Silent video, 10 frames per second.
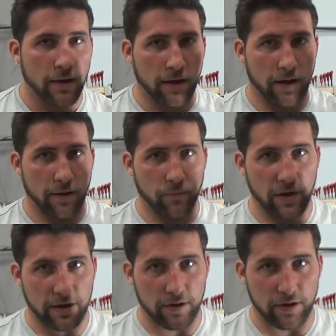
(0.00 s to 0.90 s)
um,
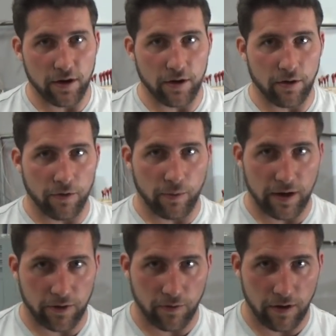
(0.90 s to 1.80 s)
I could have gone all the way
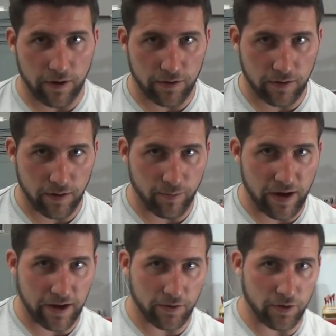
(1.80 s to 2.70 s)
across and come
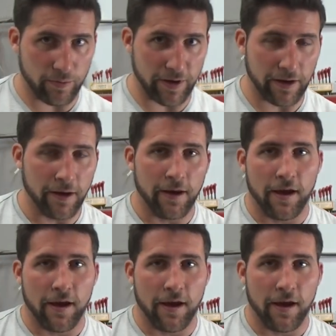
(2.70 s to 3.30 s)
back a little bit